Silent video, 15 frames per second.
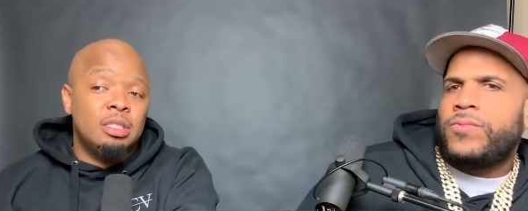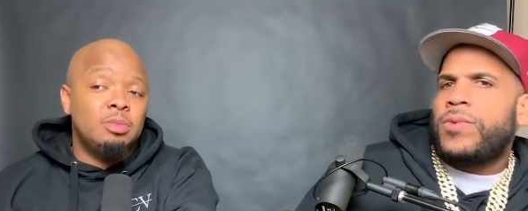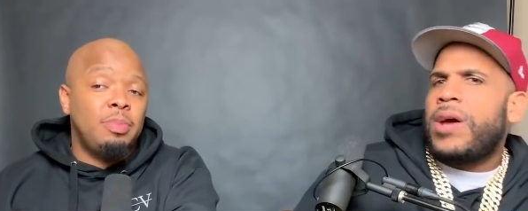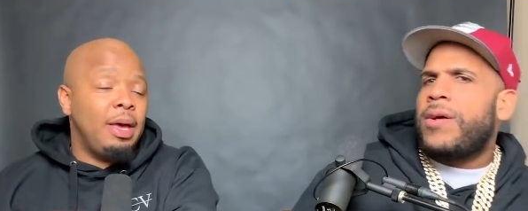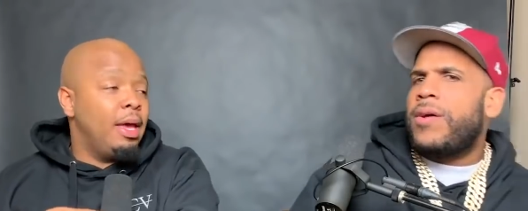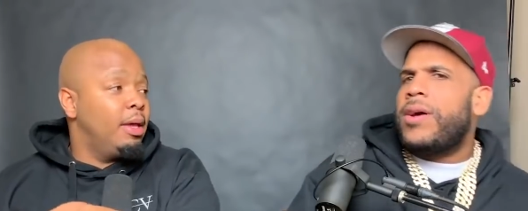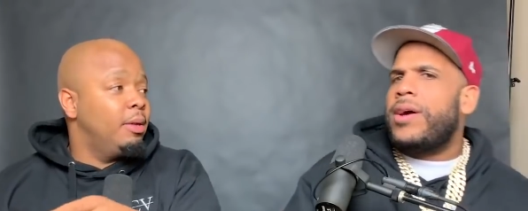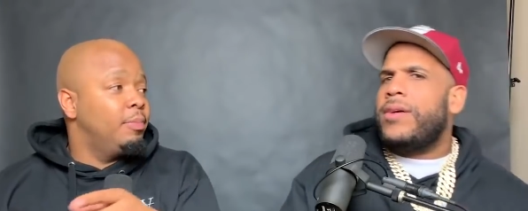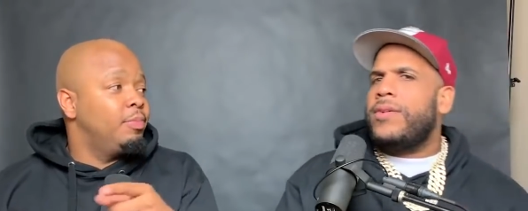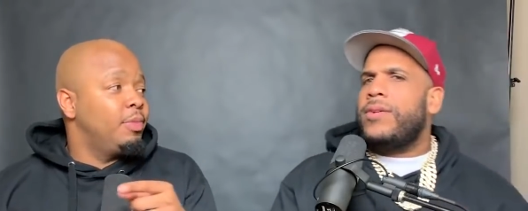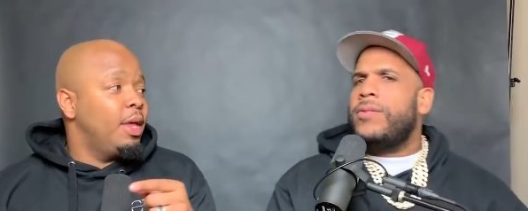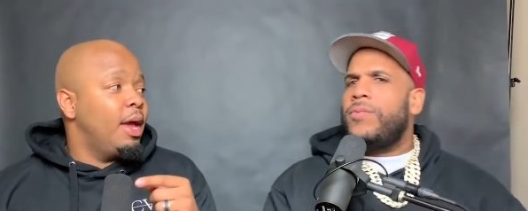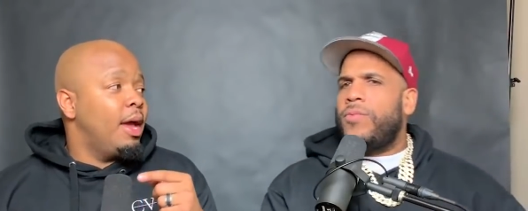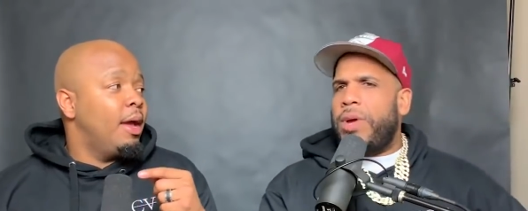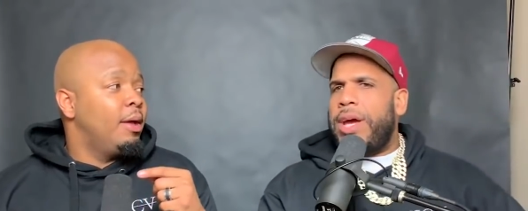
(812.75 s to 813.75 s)
Speaker 1: is right, Bane.
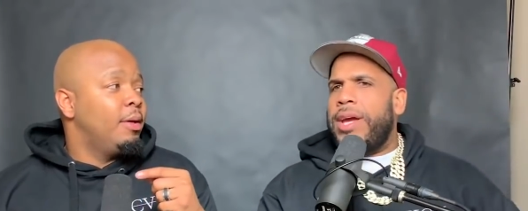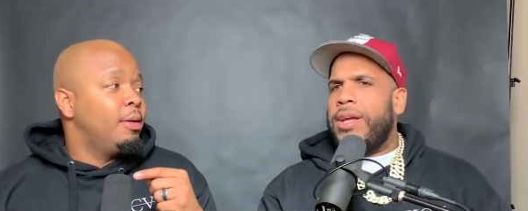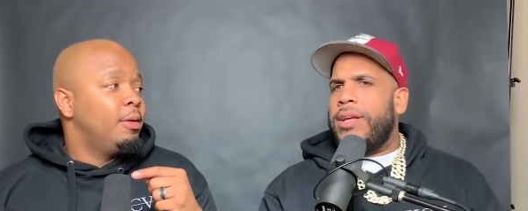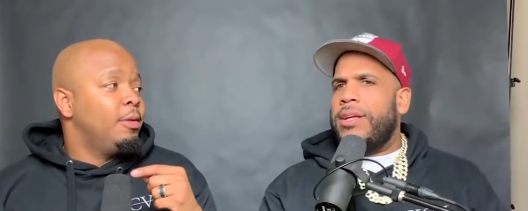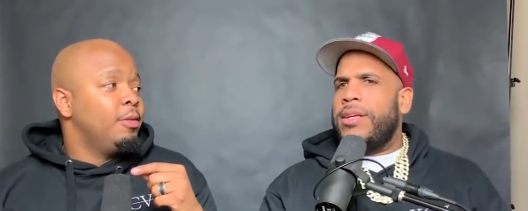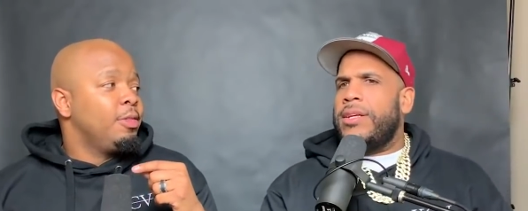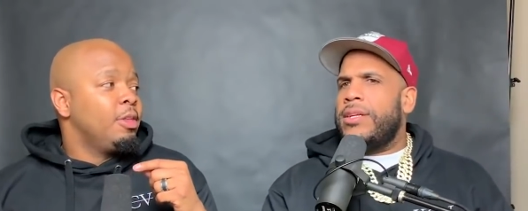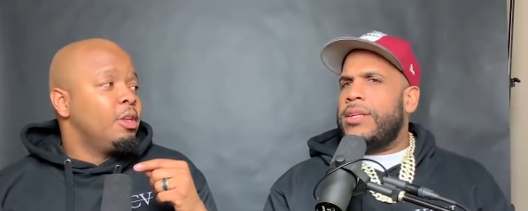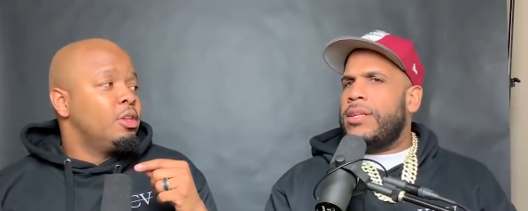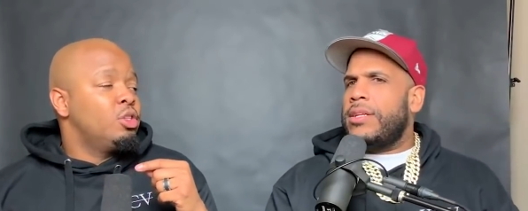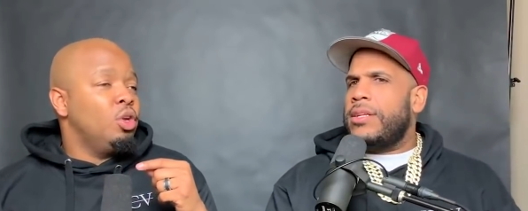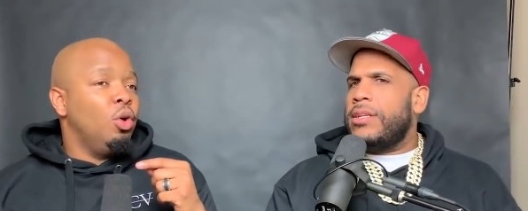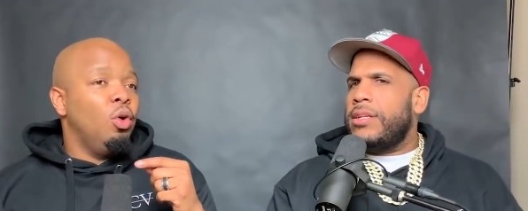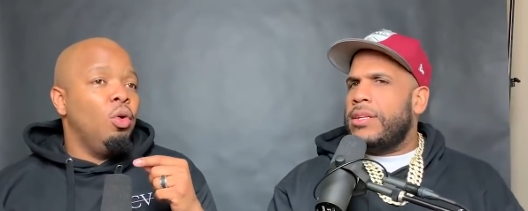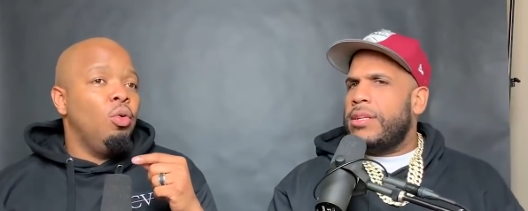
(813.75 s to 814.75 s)
Yeah, right.
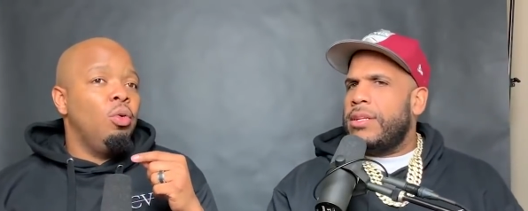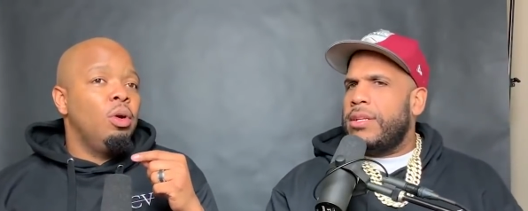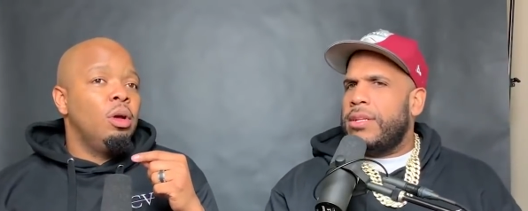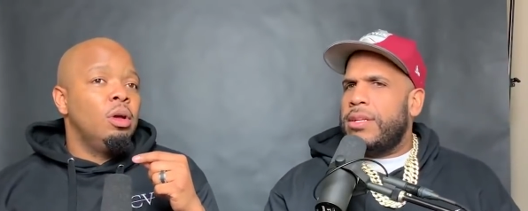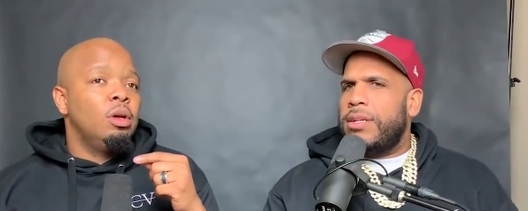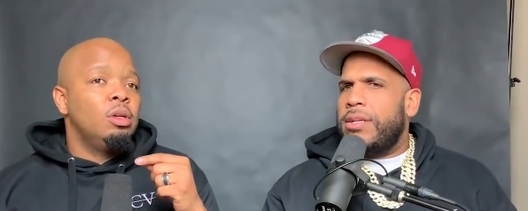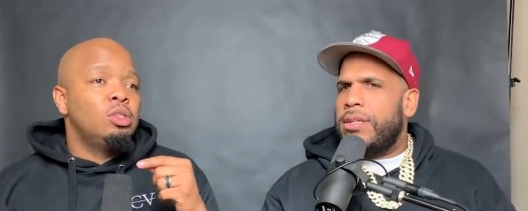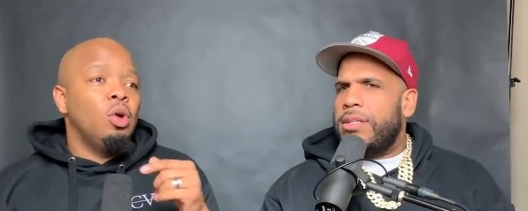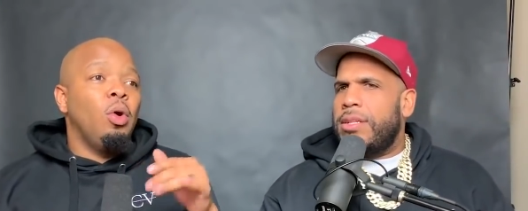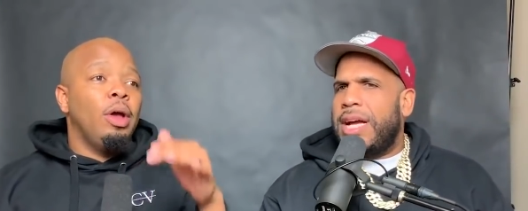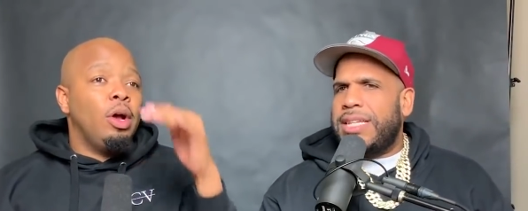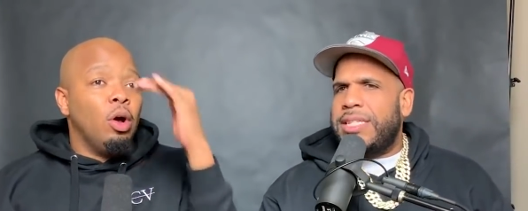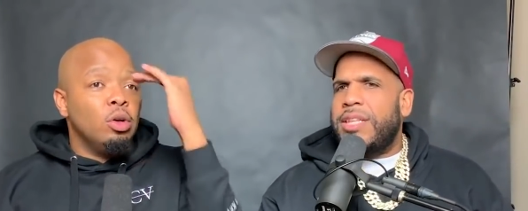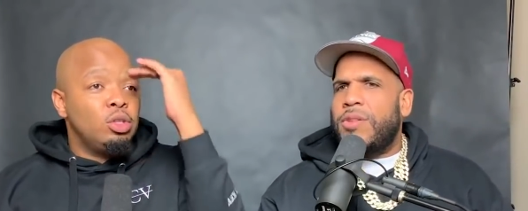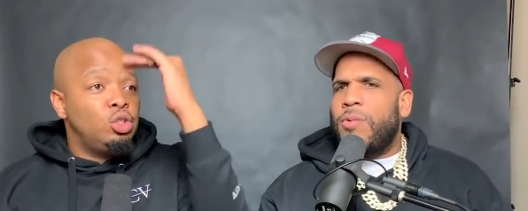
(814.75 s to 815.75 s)
So so it I
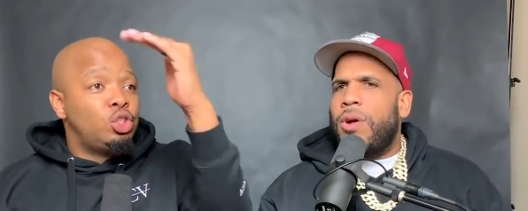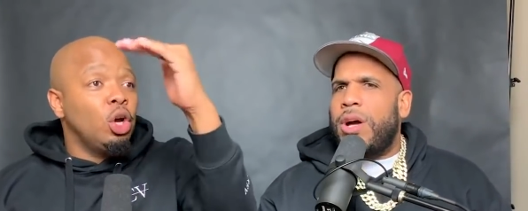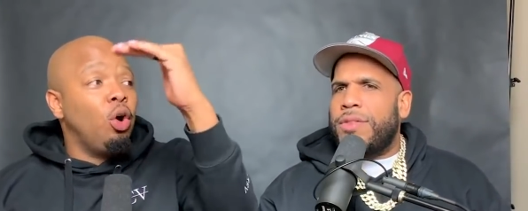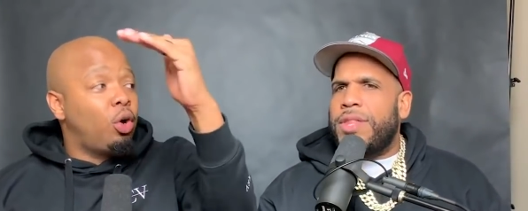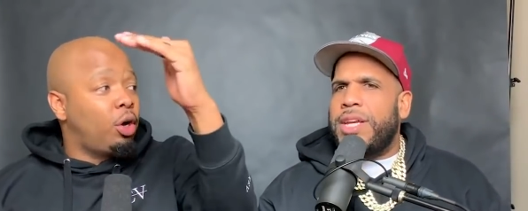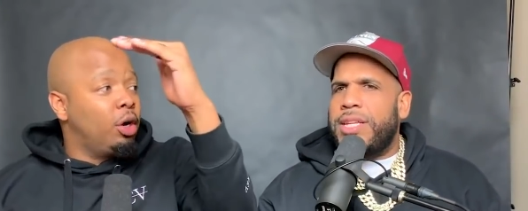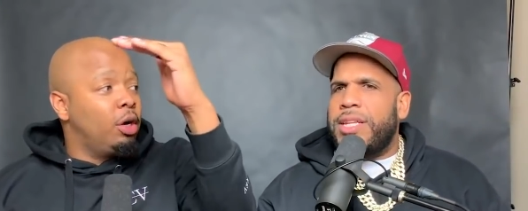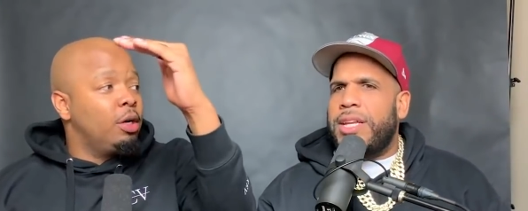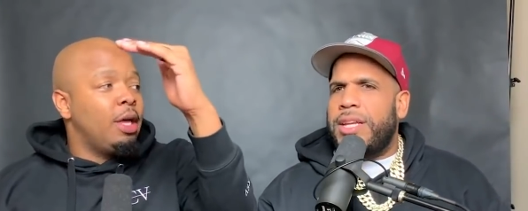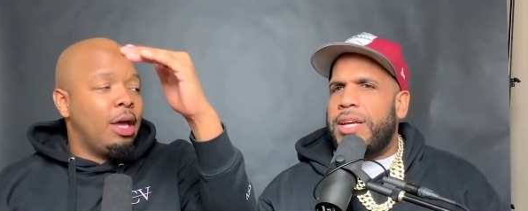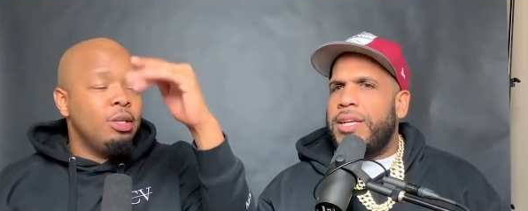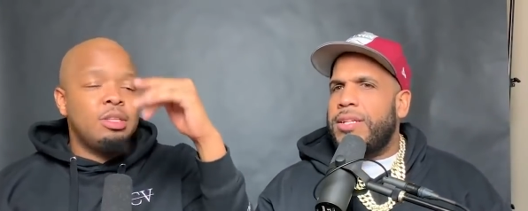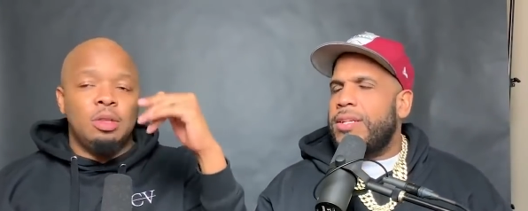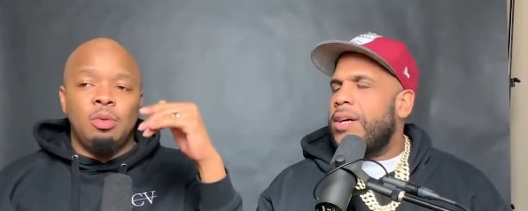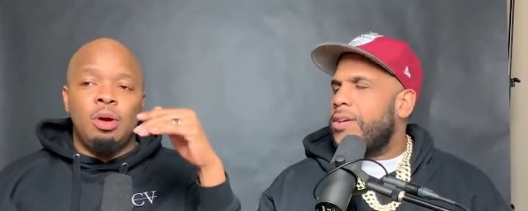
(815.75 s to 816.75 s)
goes Joker. Thing, yeah,
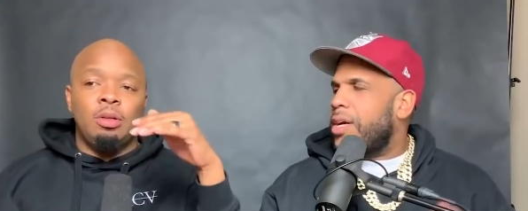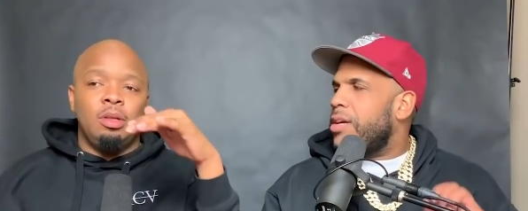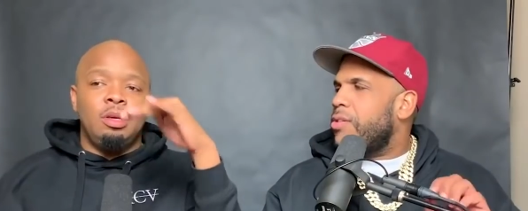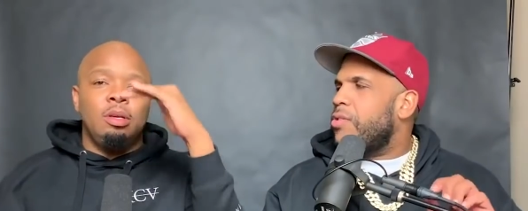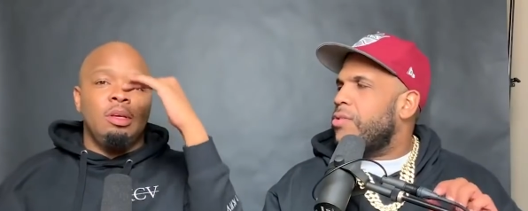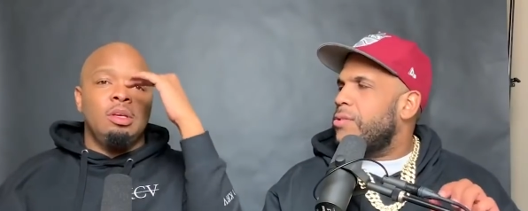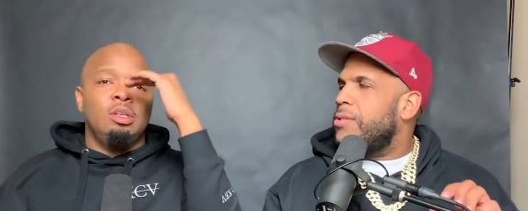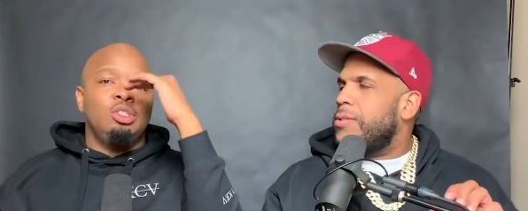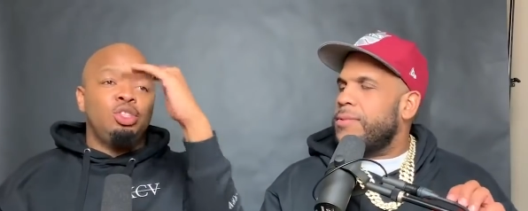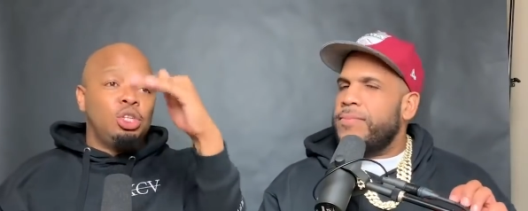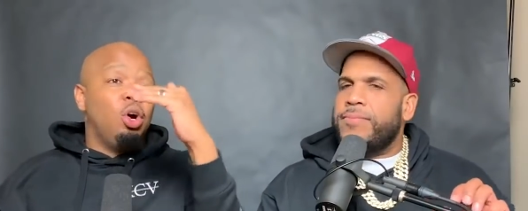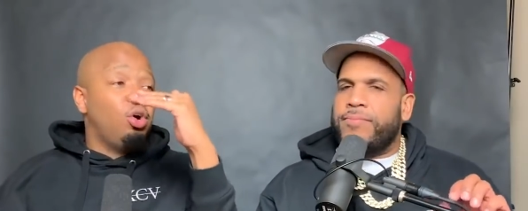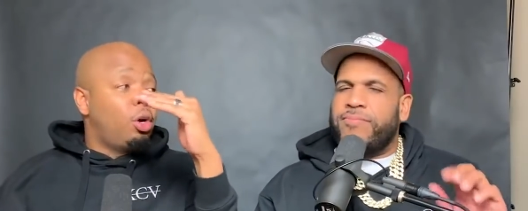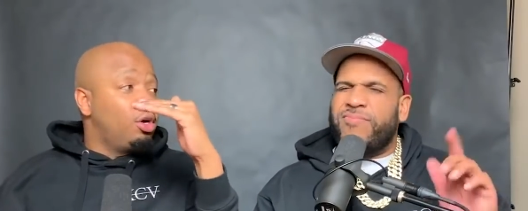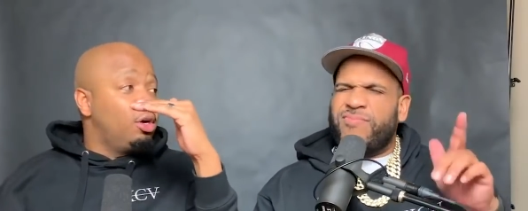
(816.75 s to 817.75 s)
you said the wrong okay. thing.
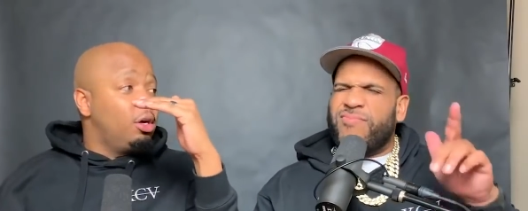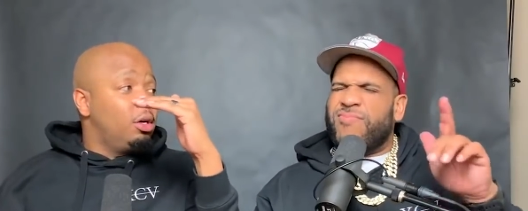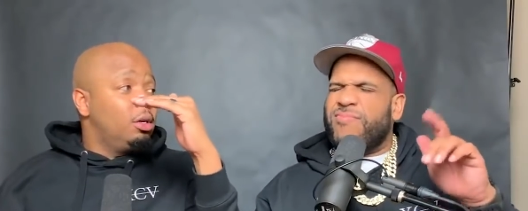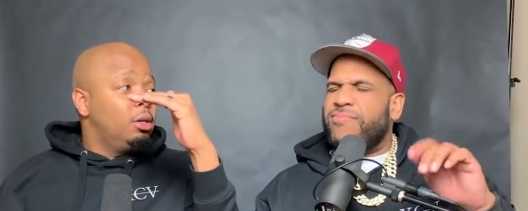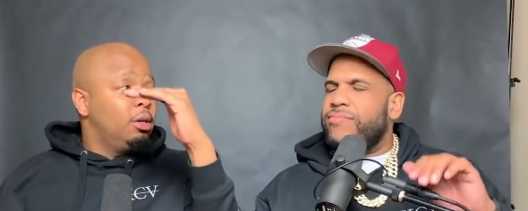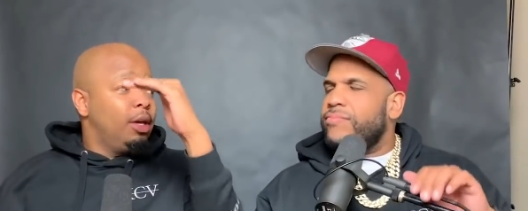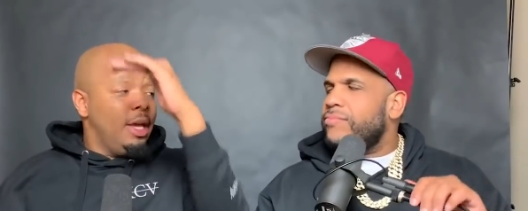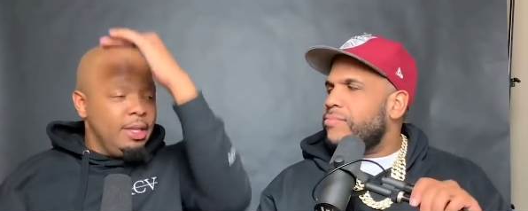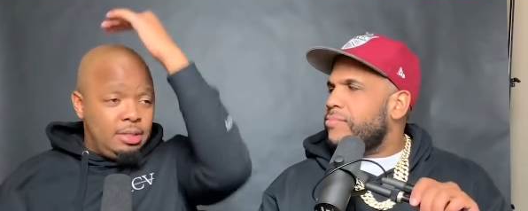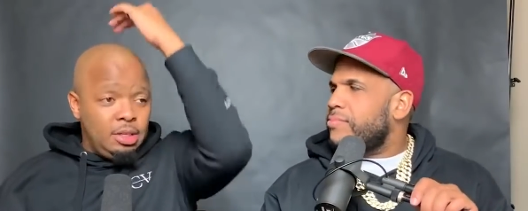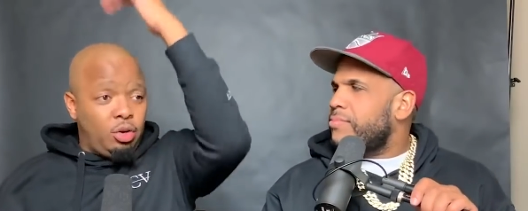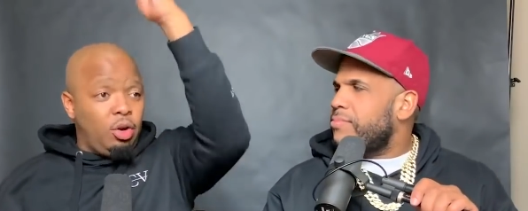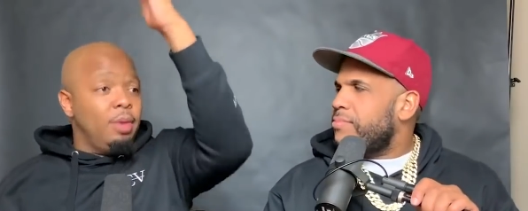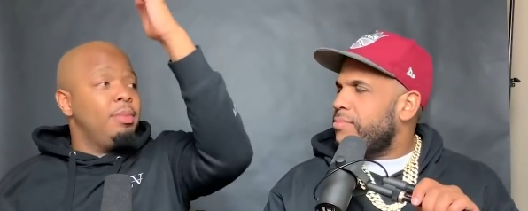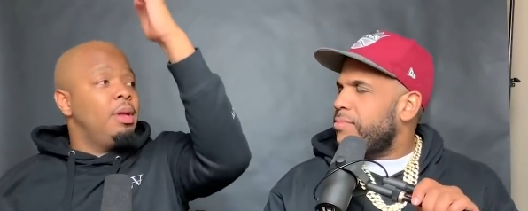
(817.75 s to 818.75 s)
Joker is the
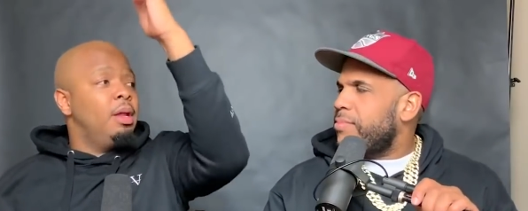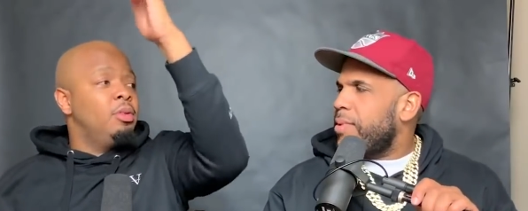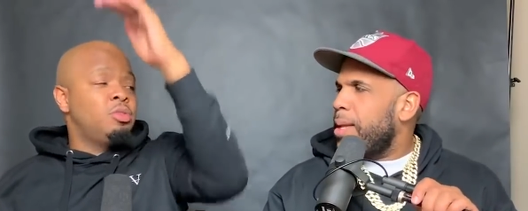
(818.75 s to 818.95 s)
crim. de.